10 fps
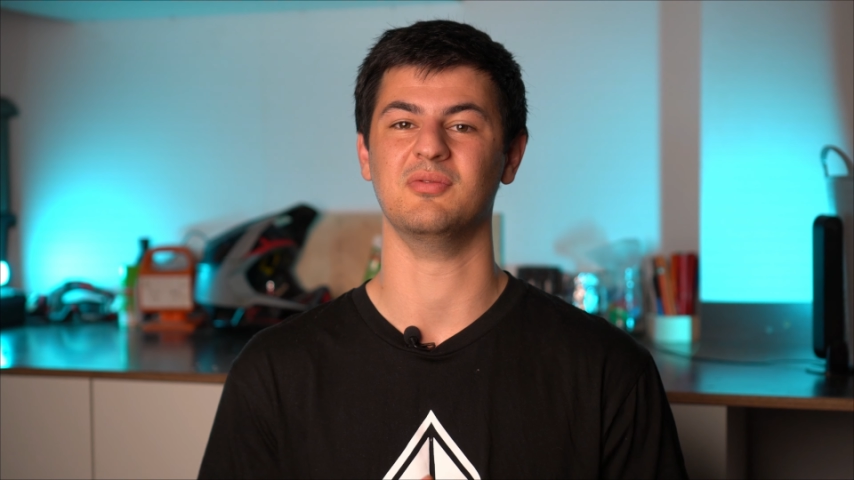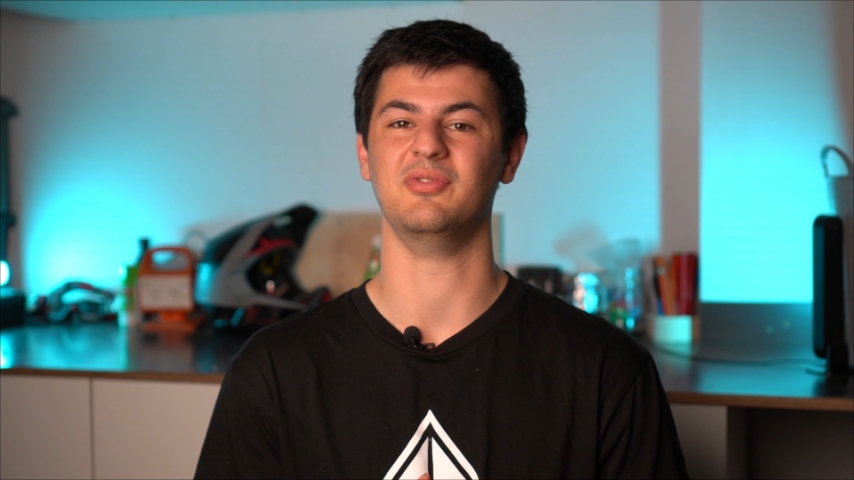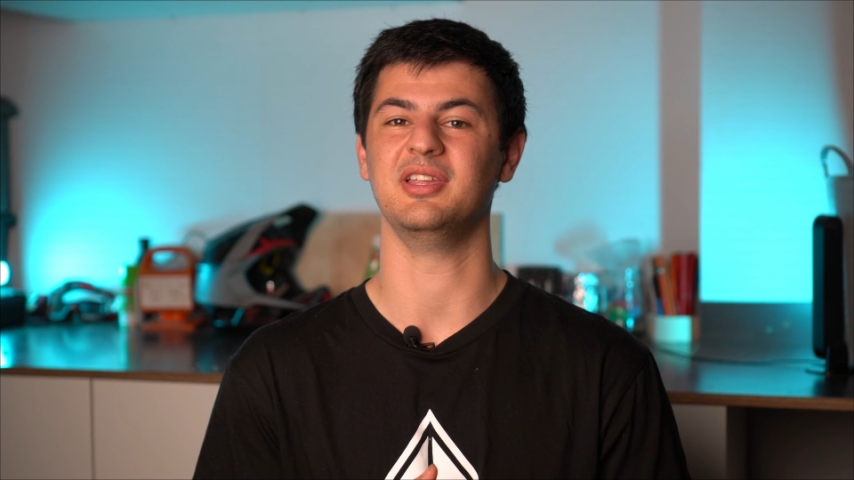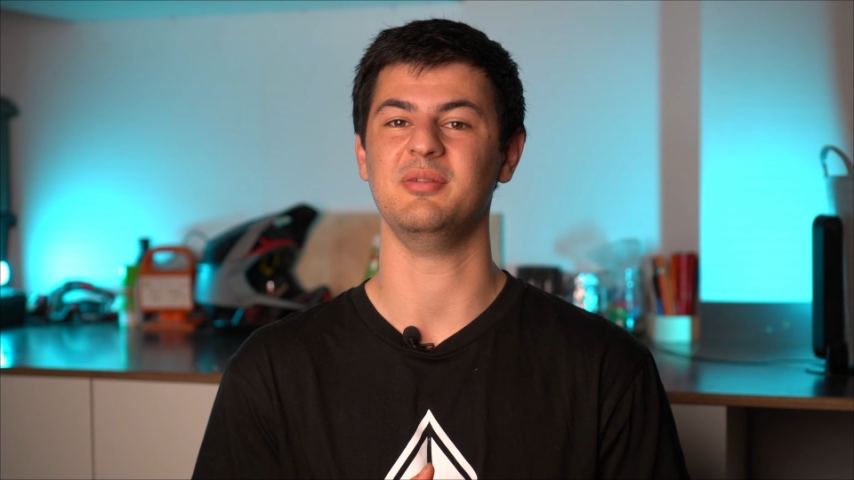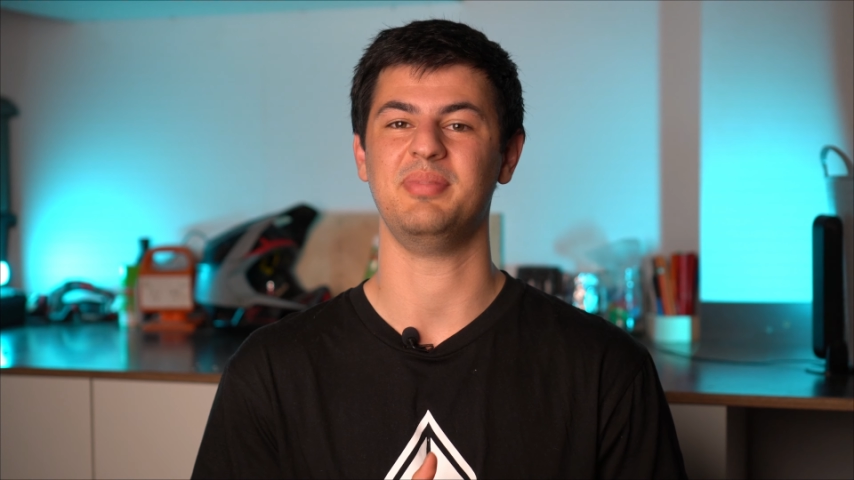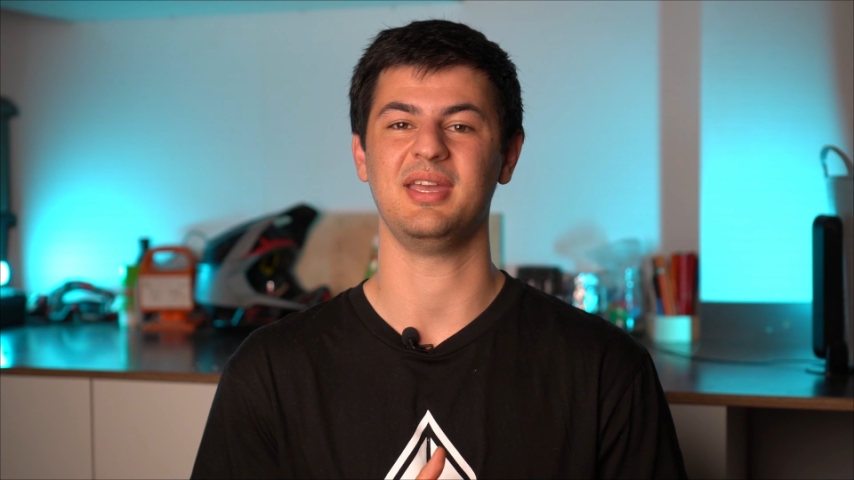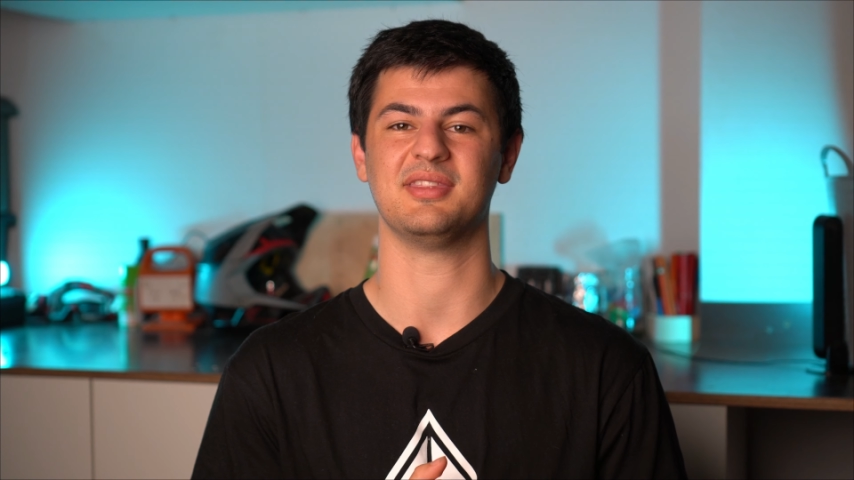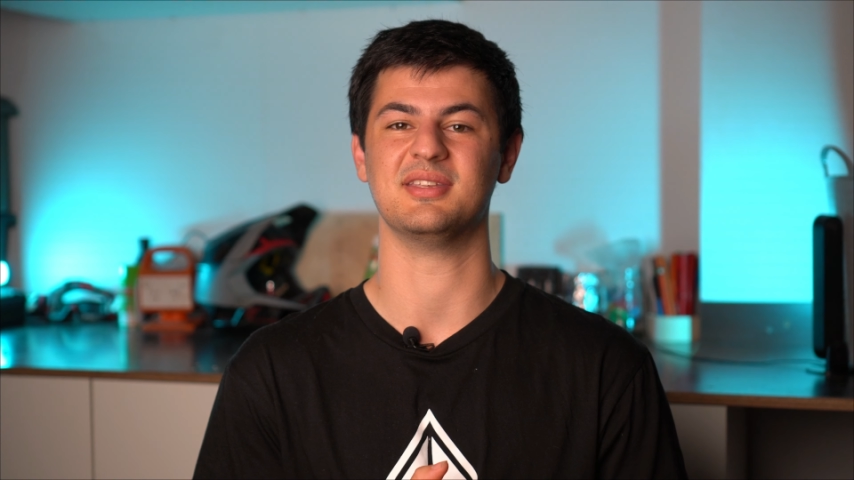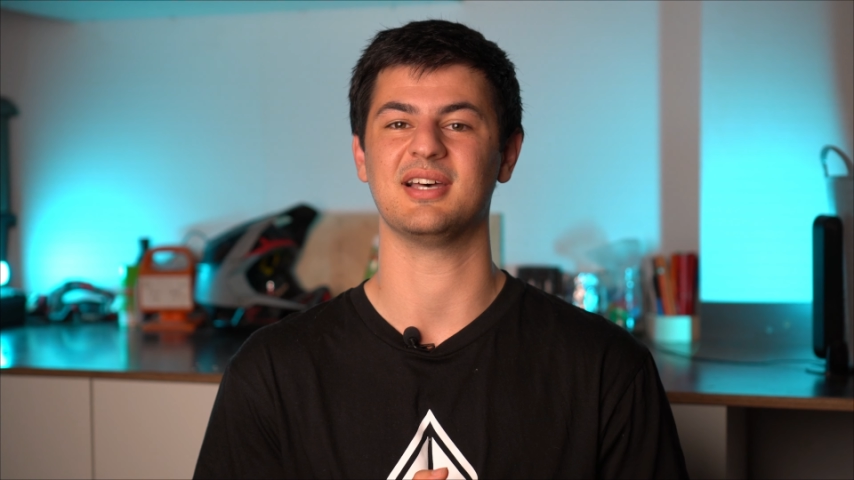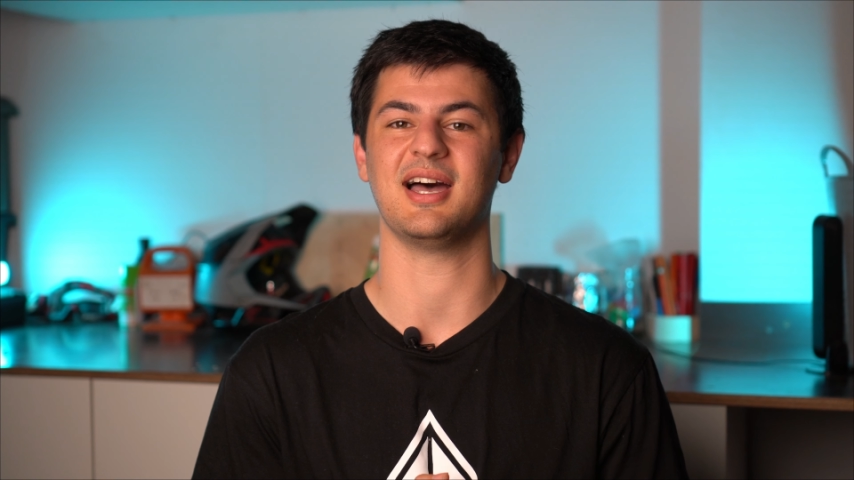really pick
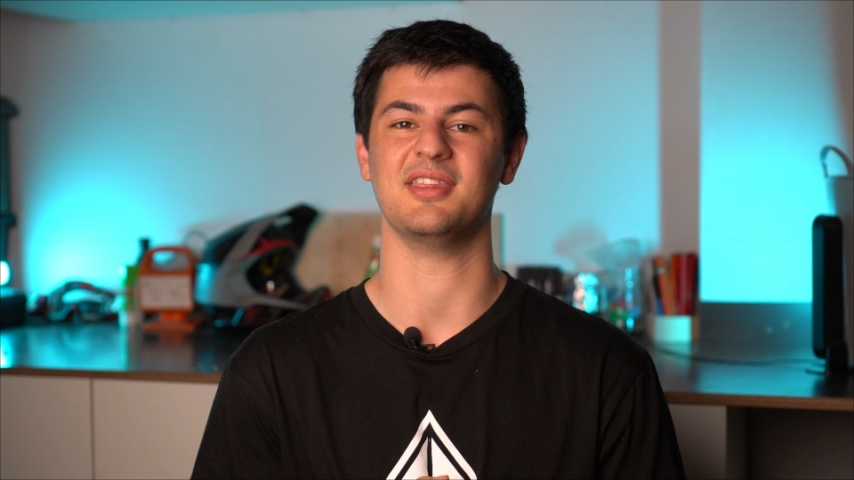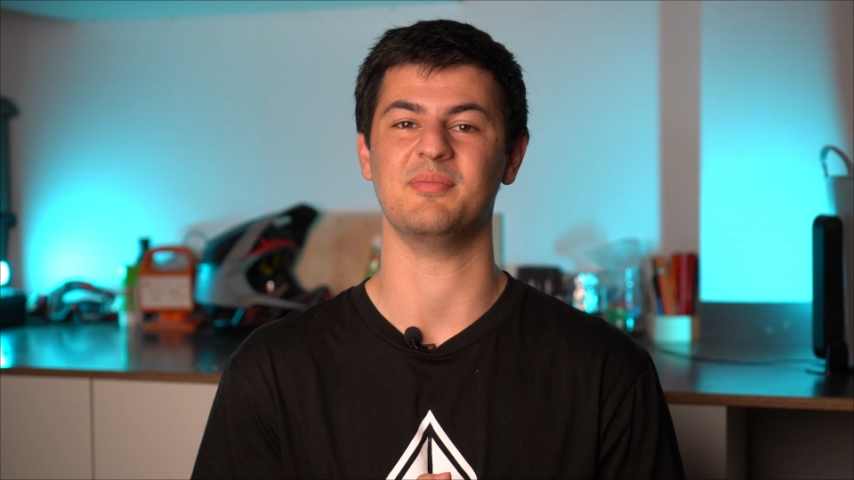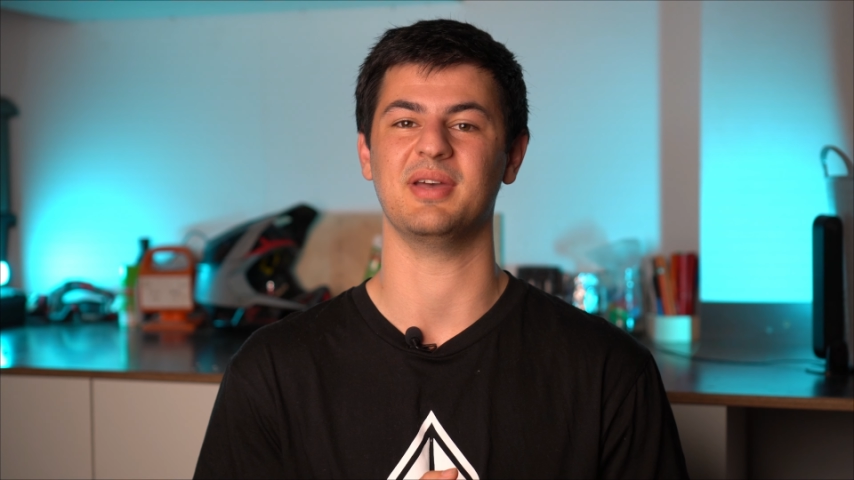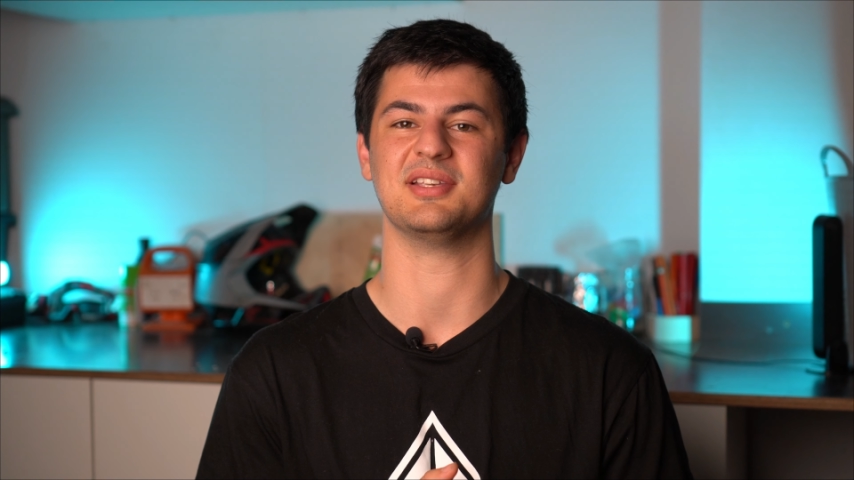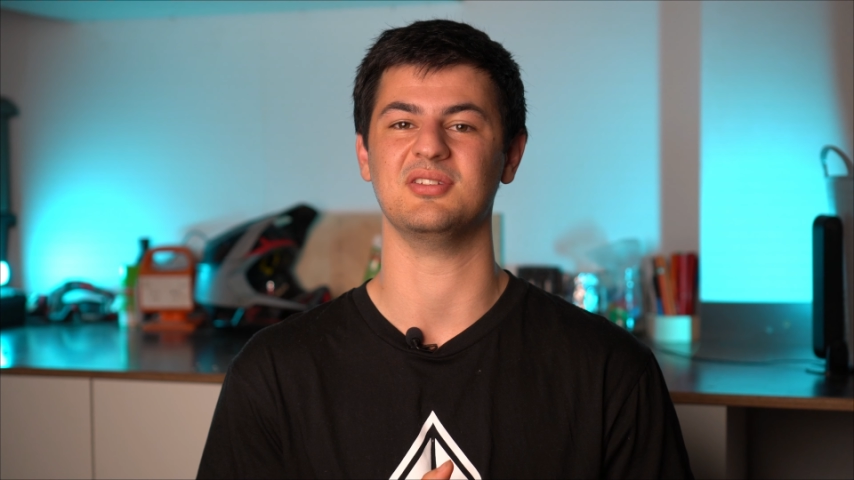the tire that best